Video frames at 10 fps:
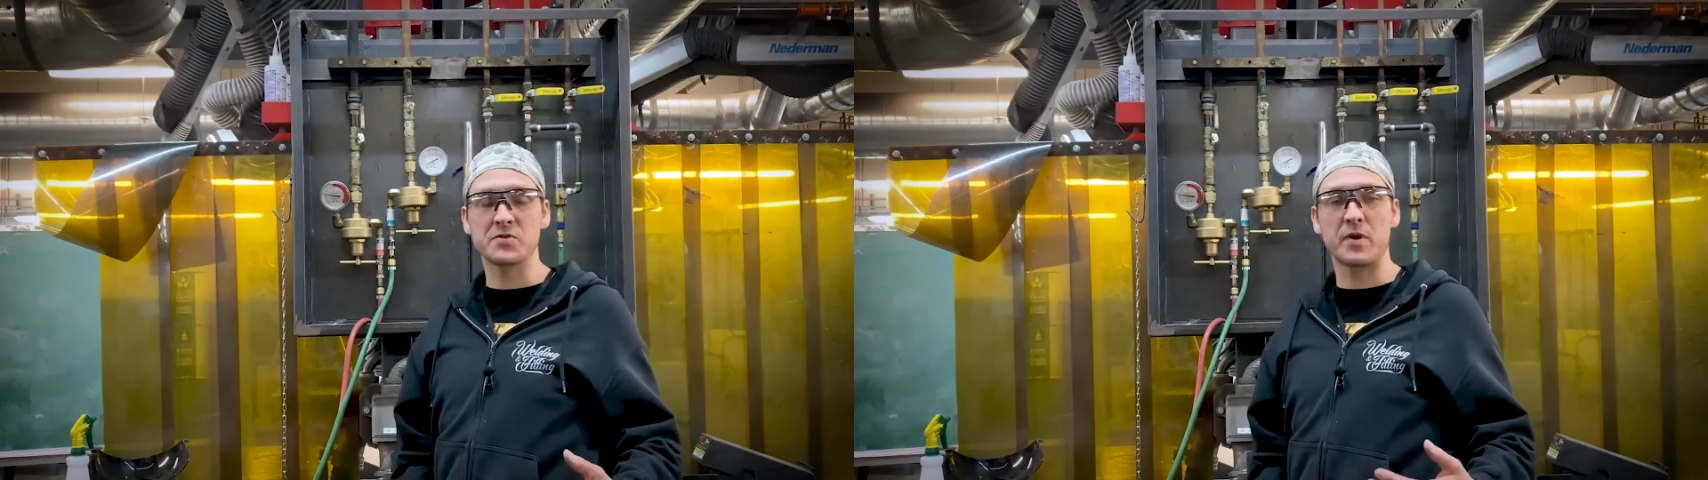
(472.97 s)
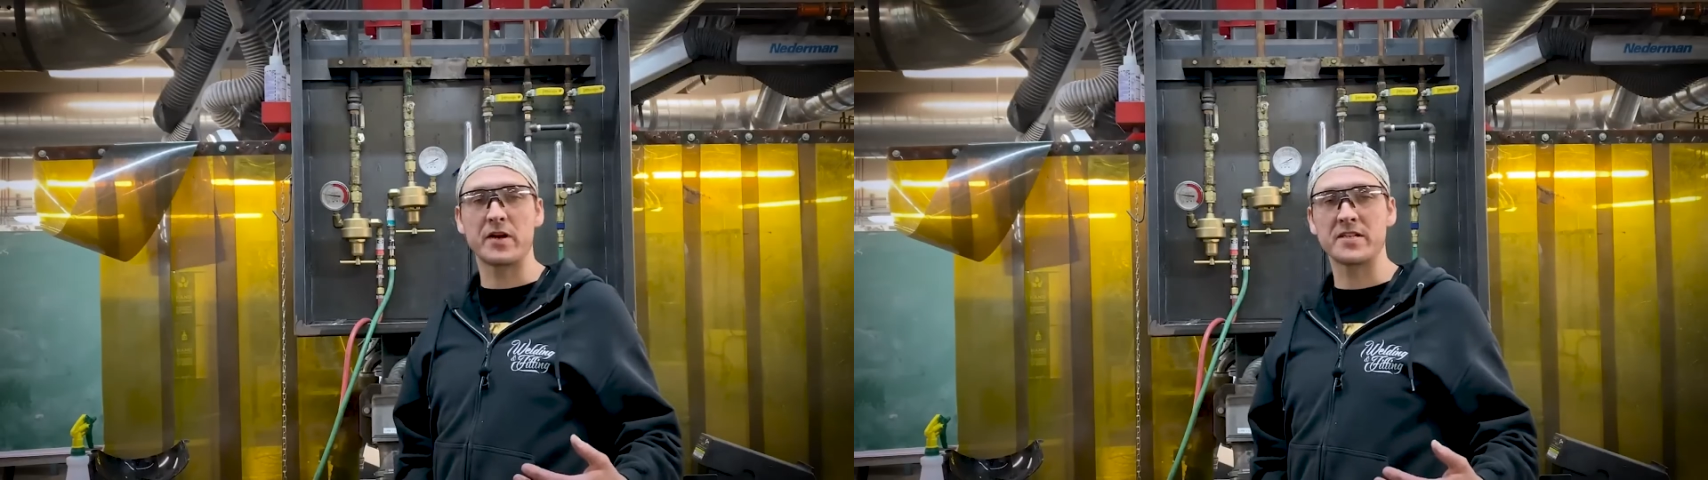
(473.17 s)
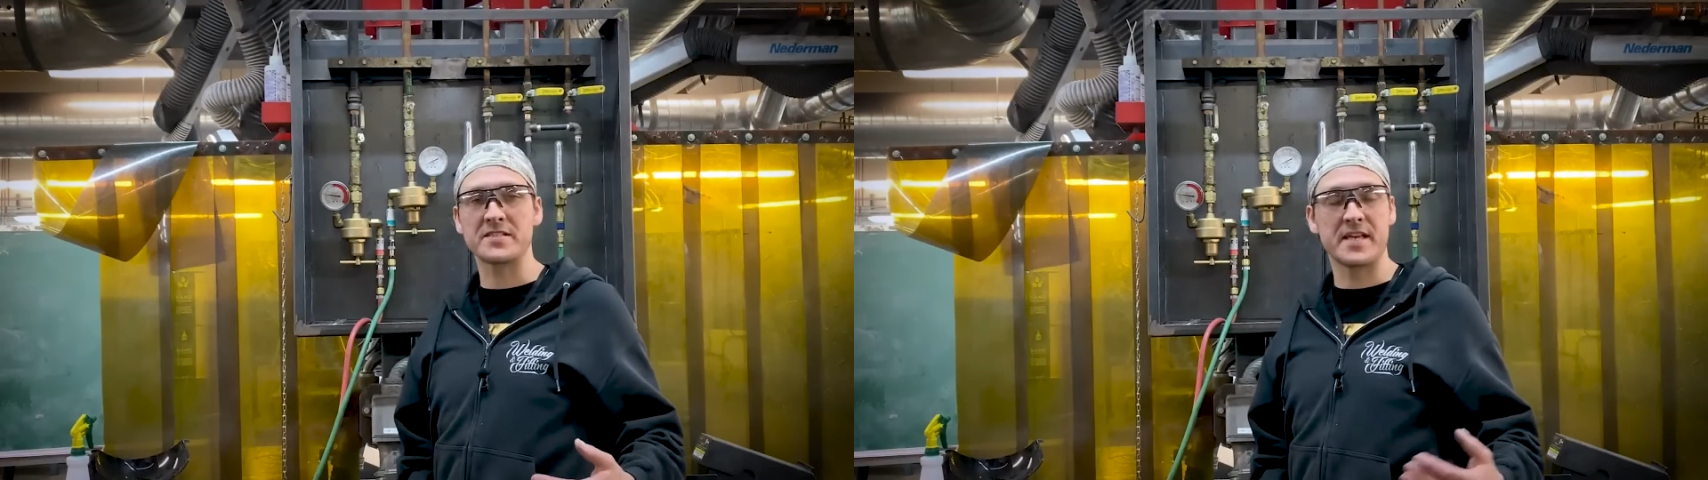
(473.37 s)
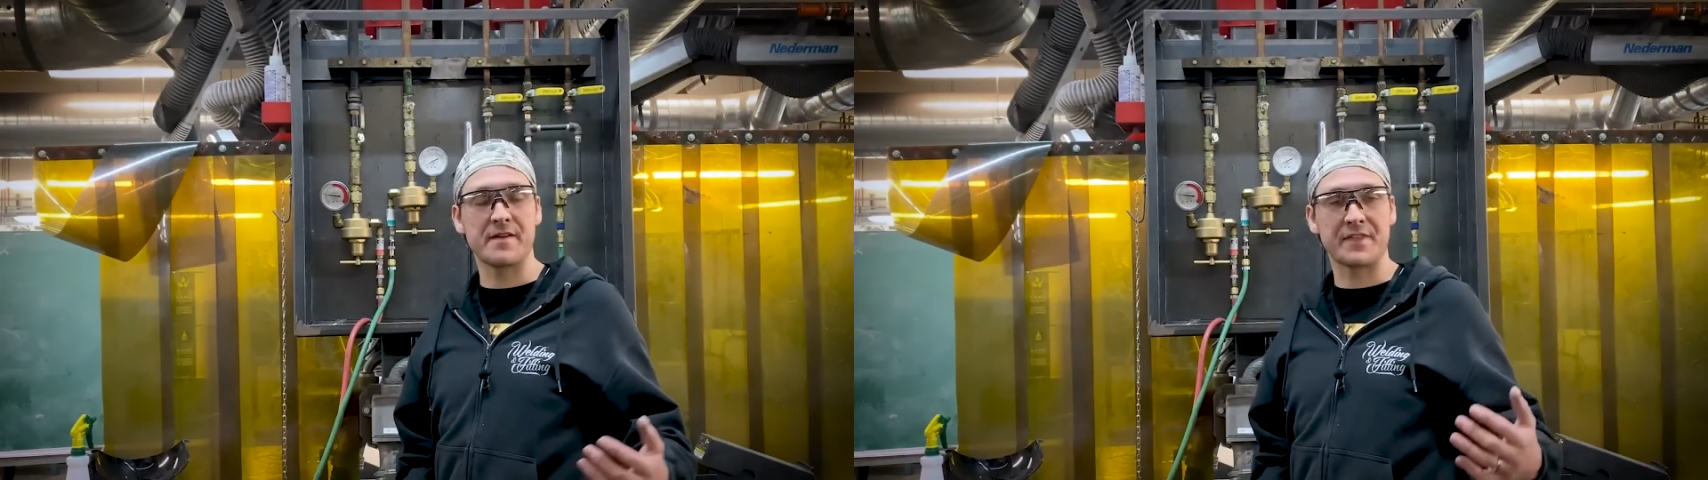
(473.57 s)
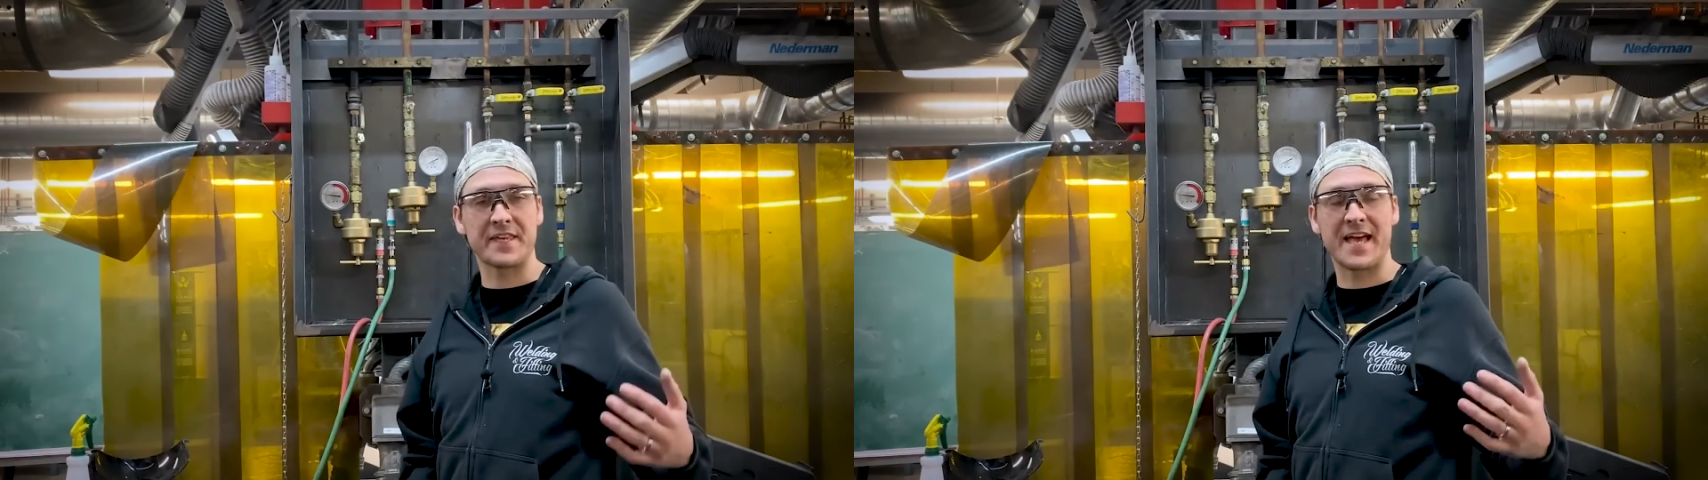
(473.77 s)
whereas
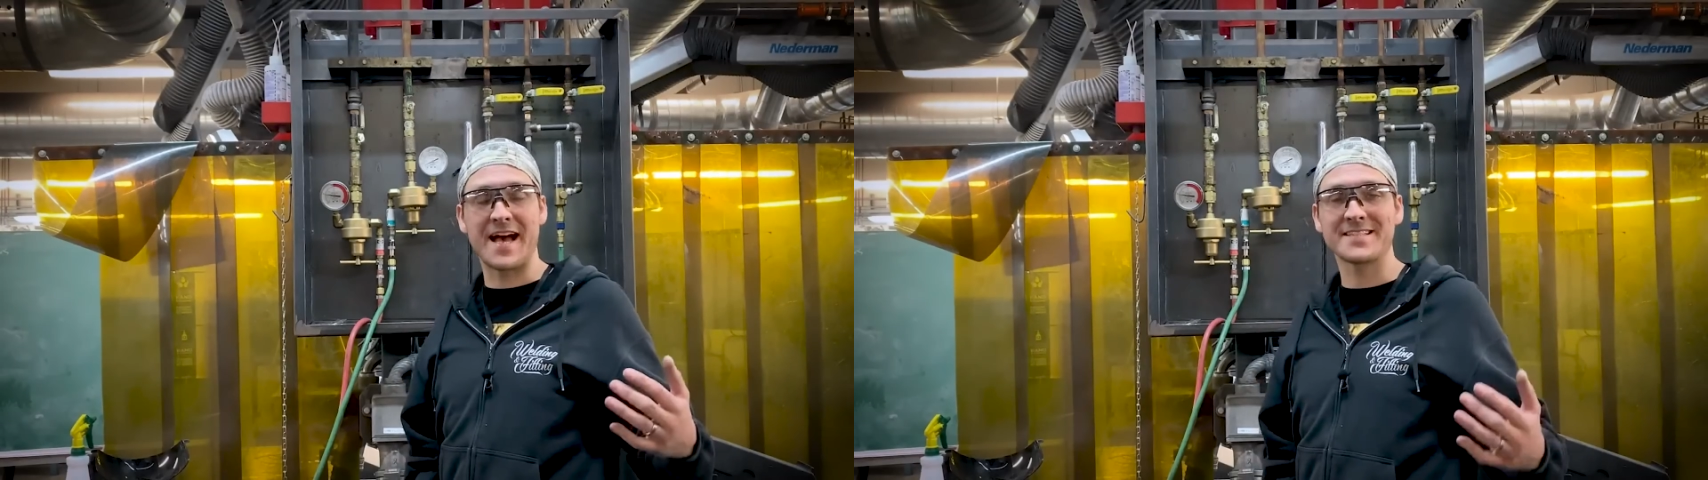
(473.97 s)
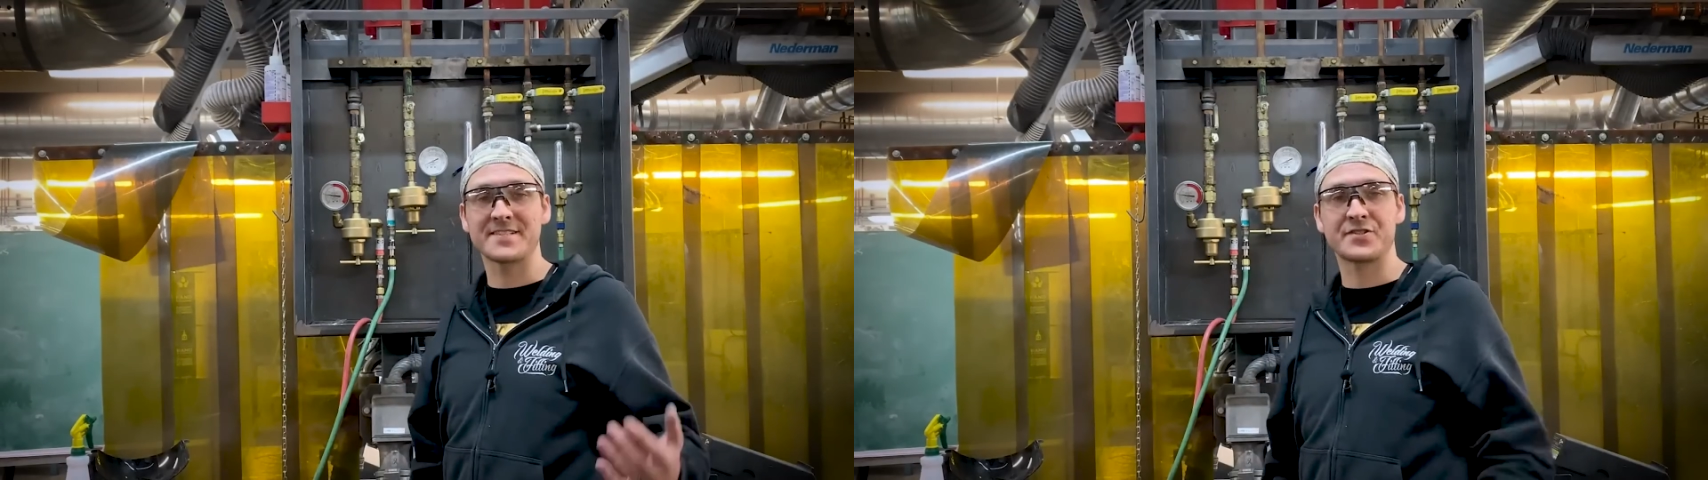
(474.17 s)
if the gases